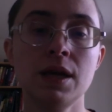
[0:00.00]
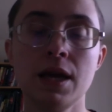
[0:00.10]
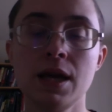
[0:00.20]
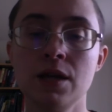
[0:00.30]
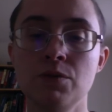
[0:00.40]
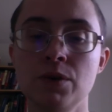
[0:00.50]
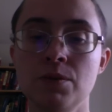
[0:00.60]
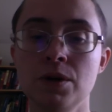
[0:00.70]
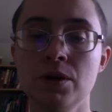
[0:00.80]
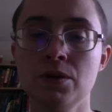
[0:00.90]
and we
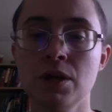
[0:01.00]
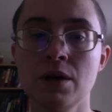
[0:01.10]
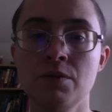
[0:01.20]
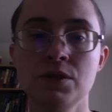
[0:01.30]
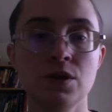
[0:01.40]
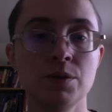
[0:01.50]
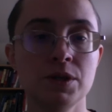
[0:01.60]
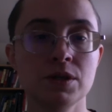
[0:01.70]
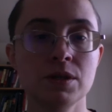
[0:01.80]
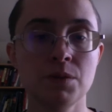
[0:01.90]
will resume in
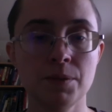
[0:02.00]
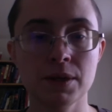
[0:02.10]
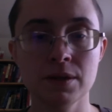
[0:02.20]
just a moment.